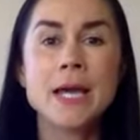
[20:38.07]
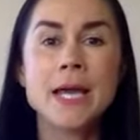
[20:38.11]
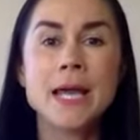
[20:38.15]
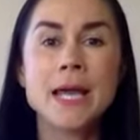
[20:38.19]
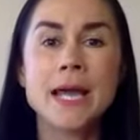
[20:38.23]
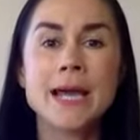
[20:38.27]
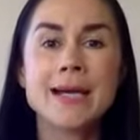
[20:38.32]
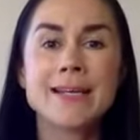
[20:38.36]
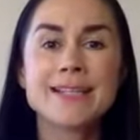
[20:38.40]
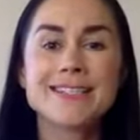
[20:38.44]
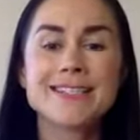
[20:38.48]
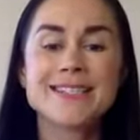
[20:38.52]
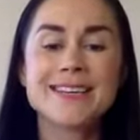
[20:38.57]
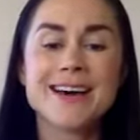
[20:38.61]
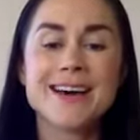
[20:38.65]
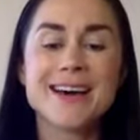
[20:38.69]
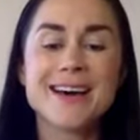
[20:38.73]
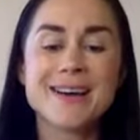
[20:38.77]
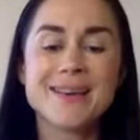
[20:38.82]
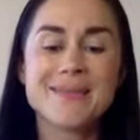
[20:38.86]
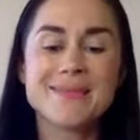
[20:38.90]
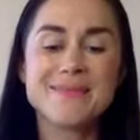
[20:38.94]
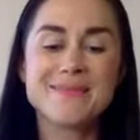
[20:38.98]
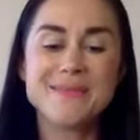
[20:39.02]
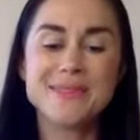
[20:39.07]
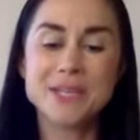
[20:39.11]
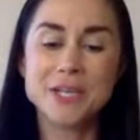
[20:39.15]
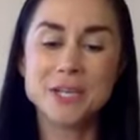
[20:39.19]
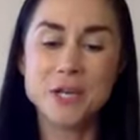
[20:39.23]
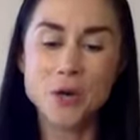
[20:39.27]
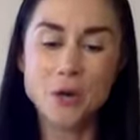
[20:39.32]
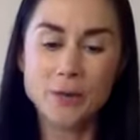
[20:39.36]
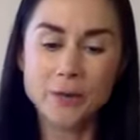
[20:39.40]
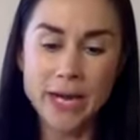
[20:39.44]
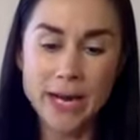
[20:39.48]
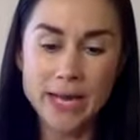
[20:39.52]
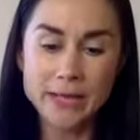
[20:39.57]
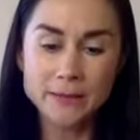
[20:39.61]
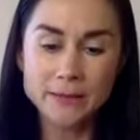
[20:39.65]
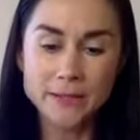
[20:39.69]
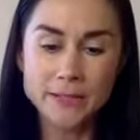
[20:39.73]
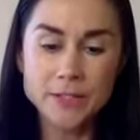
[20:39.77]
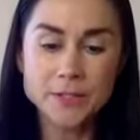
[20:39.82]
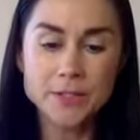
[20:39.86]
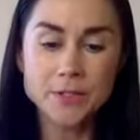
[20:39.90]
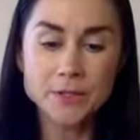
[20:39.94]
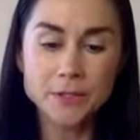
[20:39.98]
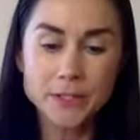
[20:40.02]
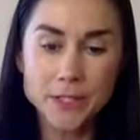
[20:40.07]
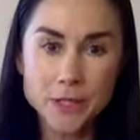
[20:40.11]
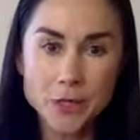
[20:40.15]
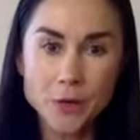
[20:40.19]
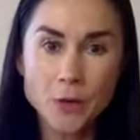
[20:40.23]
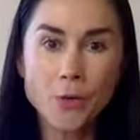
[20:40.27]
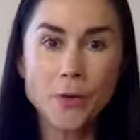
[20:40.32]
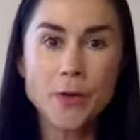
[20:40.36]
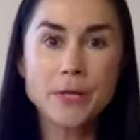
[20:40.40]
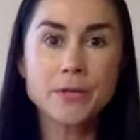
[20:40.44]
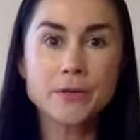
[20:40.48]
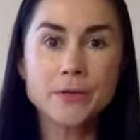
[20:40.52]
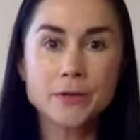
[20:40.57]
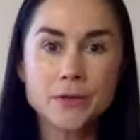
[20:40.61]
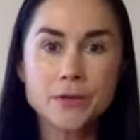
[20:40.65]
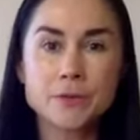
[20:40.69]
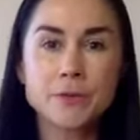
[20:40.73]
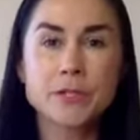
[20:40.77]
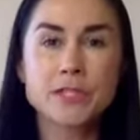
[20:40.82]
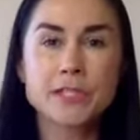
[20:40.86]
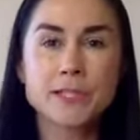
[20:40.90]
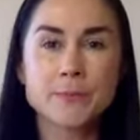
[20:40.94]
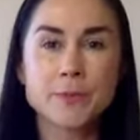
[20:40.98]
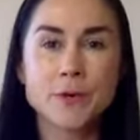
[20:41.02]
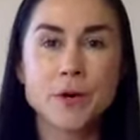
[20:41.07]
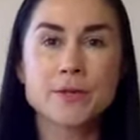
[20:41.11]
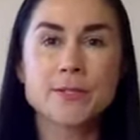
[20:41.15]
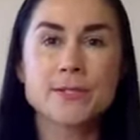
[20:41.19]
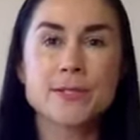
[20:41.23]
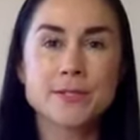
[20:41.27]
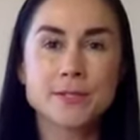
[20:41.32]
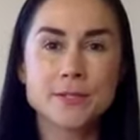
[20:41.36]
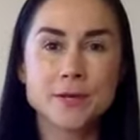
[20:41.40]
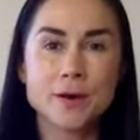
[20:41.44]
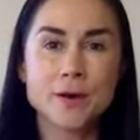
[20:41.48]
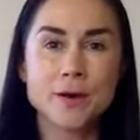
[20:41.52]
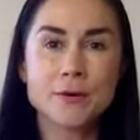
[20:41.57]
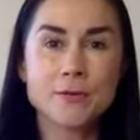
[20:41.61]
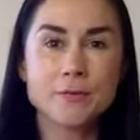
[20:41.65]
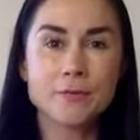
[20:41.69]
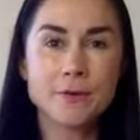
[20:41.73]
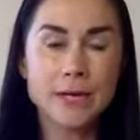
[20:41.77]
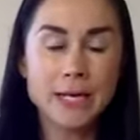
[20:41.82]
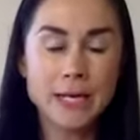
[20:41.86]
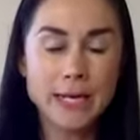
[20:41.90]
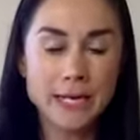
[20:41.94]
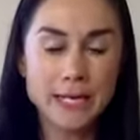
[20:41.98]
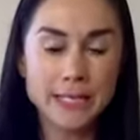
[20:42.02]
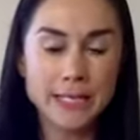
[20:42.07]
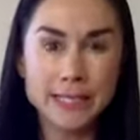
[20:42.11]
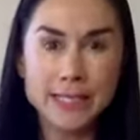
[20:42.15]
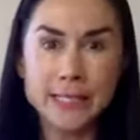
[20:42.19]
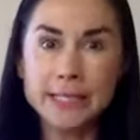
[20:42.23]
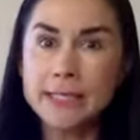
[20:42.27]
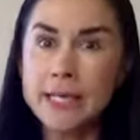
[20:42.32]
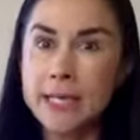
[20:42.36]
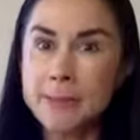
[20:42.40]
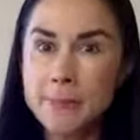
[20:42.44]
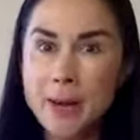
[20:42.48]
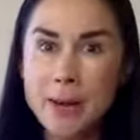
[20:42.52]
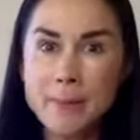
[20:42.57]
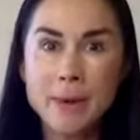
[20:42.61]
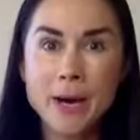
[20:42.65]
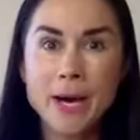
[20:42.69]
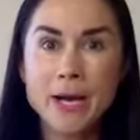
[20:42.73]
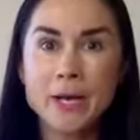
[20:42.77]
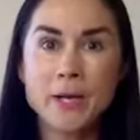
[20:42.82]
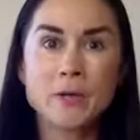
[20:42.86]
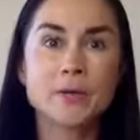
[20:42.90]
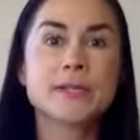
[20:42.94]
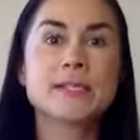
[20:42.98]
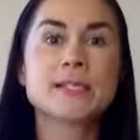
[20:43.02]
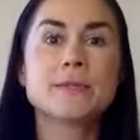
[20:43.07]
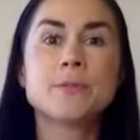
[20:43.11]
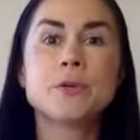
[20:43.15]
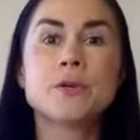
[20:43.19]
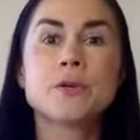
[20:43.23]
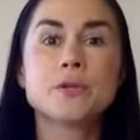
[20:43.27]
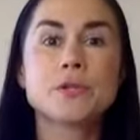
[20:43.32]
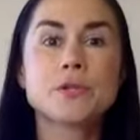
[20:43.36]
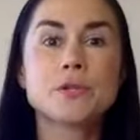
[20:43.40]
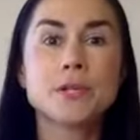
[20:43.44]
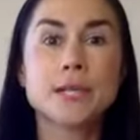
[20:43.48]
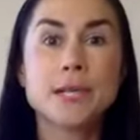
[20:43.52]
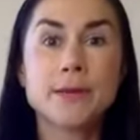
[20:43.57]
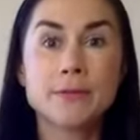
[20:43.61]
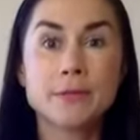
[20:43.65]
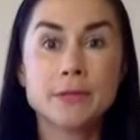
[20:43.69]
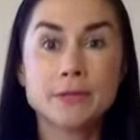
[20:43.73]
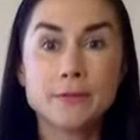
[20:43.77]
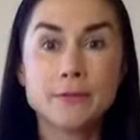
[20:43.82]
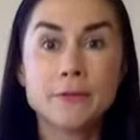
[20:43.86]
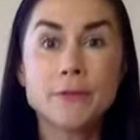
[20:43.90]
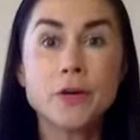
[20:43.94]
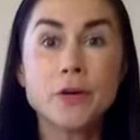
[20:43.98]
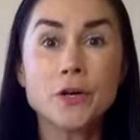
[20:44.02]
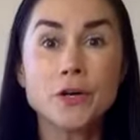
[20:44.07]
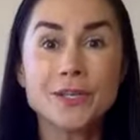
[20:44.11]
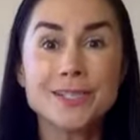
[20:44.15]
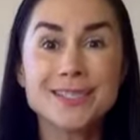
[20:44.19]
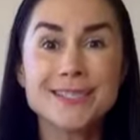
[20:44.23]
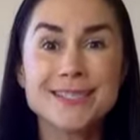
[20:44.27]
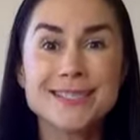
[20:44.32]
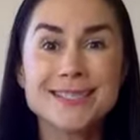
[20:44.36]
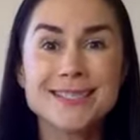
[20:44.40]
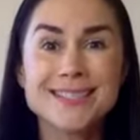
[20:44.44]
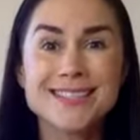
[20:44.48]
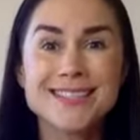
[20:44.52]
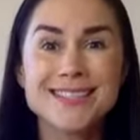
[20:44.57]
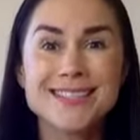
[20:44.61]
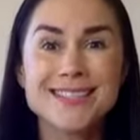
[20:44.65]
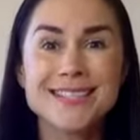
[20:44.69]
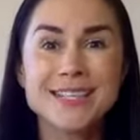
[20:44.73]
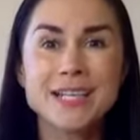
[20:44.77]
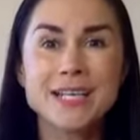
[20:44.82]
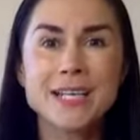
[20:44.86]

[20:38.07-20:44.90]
And, um, you know, and I literally going through this process of healing my body on the spiritual level first,